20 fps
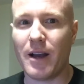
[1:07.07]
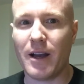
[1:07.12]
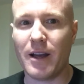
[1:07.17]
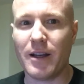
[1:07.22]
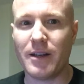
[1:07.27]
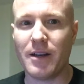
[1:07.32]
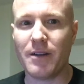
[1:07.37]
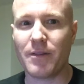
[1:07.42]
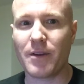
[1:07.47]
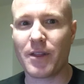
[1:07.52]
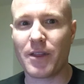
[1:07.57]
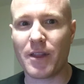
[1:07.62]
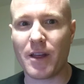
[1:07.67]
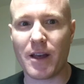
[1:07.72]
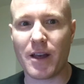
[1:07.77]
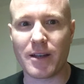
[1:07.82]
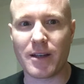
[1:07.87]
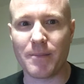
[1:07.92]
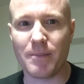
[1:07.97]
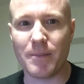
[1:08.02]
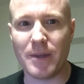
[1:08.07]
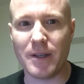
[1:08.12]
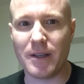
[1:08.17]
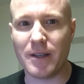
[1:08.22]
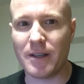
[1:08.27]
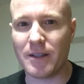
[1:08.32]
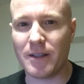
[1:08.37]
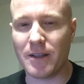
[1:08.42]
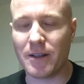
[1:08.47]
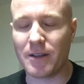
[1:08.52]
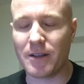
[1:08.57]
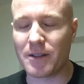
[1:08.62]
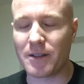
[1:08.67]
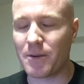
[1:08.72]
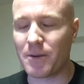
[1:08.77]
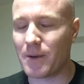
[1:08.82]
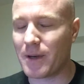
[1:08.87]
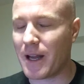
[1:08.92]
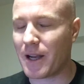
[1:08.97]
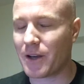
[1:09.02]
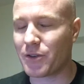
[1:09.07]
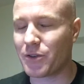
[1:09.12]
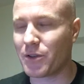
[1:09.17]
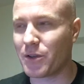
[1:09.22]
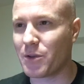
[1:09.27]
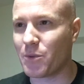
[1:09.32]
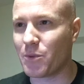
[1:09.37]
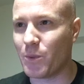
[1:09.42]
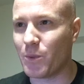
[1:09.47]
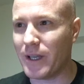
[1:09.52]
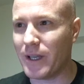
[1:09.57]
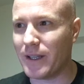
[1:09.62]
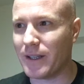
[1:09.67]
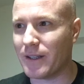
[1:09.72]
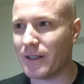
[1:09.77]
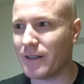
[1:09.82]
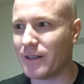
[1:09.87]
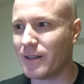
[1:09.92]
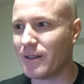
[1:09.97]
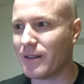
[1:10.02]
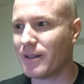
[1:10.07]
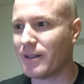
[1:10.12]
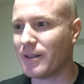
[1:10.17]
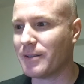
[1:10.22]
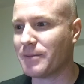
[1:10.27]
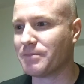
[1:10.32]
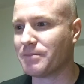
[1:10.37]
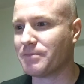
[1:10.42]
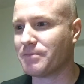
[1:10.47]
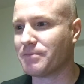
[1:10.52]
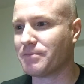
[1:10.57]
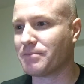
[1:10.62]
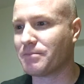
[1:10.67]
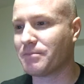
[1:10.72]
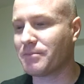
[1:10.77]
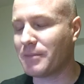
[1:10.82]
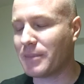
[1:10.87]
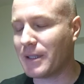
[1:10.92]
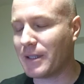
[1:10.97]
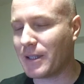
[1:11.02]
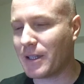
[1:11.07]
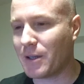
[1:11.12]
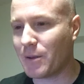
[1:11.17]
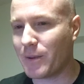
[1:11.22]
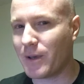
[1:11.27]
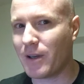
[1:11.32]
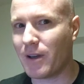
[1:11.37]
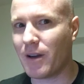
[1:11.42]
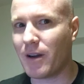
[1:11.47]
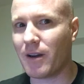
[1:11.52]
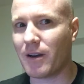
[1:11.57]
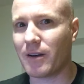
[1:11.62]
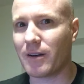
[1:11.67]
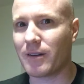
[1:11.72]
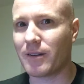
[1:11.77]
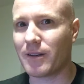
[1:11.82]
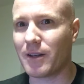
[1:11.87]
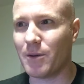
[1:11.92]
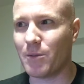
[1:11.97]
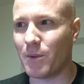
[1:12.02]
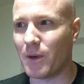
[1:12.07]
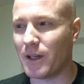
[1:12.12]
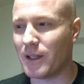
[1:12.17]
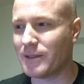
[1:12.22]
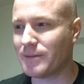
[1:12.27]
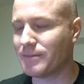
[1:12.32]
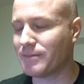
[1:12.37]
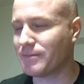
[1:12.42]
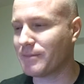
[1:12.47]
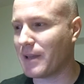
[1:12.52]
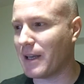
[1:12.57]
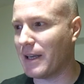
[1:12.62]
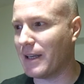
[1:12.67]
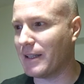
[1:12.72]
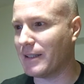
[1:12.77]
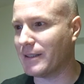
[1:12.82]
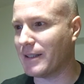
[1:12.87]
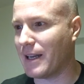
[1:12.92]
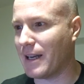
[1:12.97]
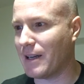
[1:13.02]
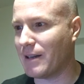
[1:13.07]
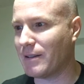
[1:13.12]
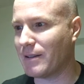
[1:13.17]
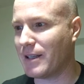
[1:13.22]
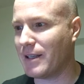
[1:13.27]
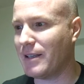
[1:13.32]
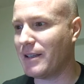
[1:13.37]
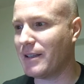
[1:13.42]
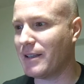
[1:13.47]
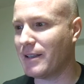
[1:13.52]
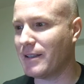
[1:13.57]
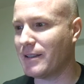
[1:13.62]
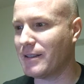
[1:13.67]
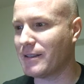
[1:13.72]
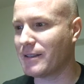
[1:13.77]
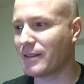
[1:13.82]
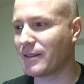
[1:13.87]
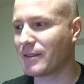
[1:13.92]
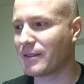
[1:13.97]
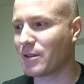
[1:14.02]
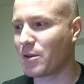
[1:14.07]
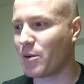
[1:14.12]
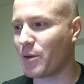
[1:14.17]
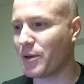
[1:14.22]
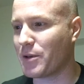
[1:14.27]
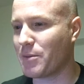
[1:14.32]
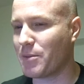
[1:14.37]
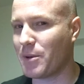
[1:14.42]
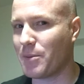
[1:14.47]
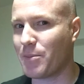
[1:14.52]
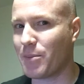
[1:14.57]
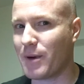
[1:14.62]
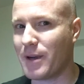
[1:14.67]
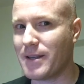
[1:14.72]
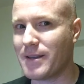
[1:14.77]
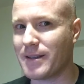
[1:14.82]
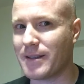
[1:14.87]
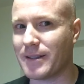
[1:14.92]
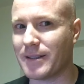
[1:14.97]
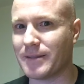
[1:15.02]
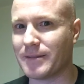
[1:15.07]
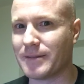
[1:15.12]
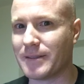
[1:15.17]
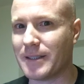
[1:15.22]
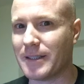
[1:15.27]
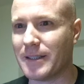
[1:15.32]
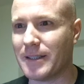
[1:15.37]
I never thought in a million years he would actually win. But here we are. He won, and now he is going to be president.